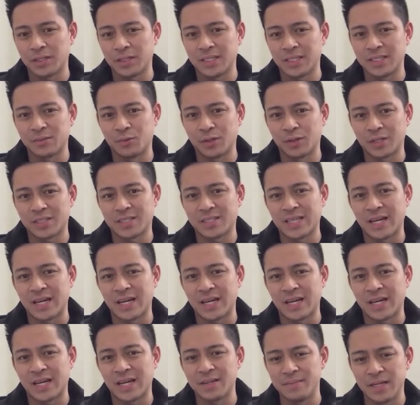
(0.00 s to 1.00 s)
what is what
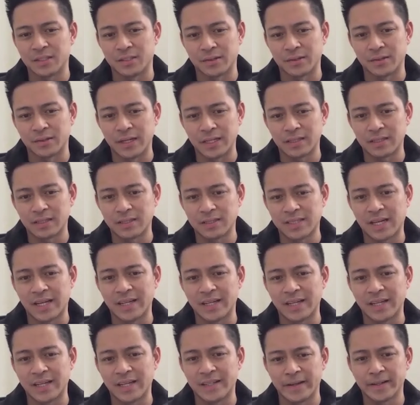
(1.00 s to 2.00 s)
side means, right?
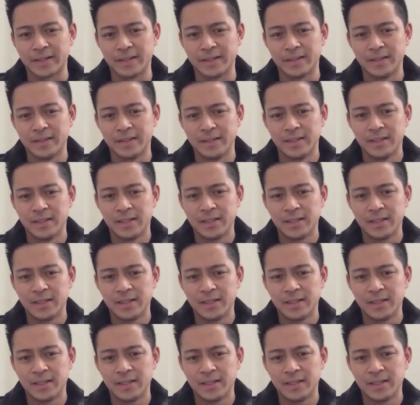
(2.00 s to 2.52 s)
Side Inc.